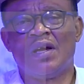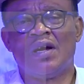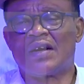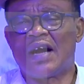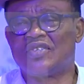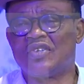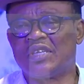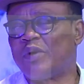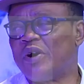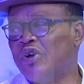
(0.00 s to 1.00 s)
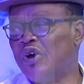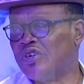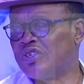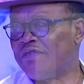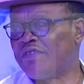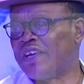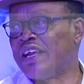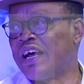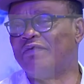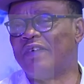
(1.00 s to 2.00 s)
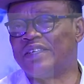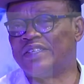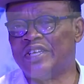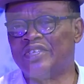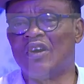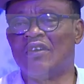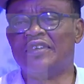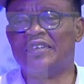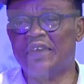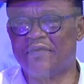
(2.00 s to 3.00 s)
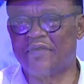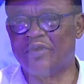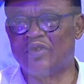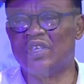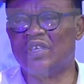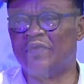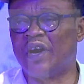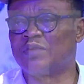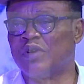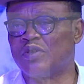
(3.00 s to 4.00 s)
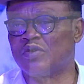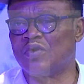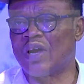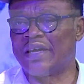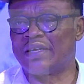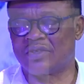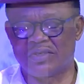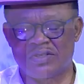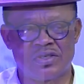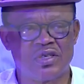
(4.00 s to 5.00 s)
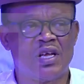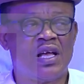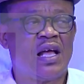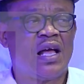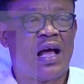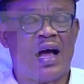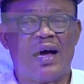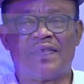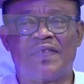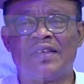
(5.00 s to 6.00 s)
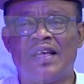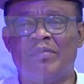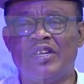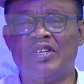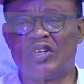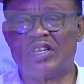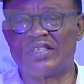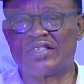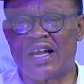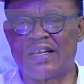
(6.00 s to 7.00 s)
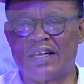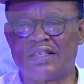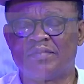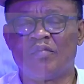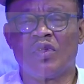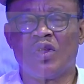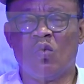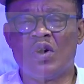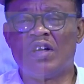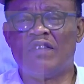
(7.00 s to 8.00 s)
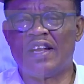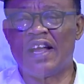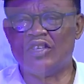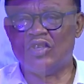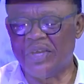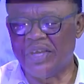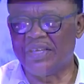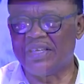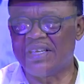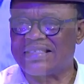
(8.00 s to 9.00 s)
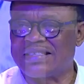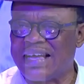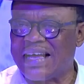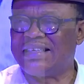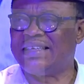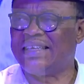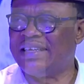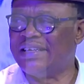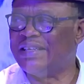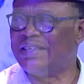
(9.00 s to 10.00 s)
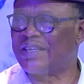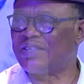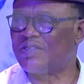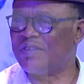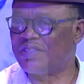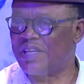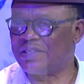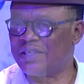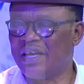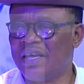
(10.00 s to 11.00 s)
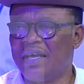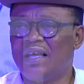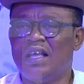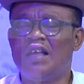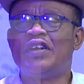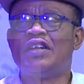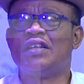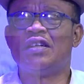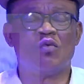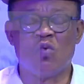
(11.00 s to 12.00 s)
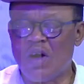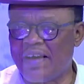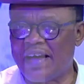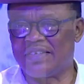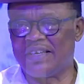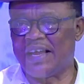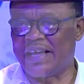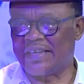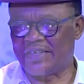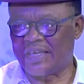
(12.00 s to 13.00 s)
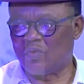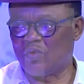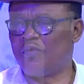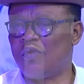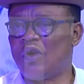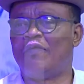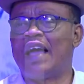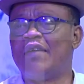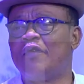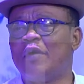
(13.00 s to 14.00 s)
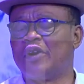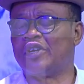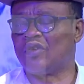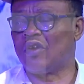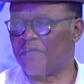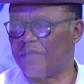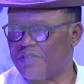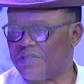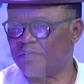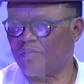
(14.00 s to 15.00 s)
crisis entrepreneurs have taken advantage of the rift between the various political actors. And I think they are beginning to understand that whatever they are doing, they are standing in the interest of the state. Even the whoever is elected, if you are vying for a political office,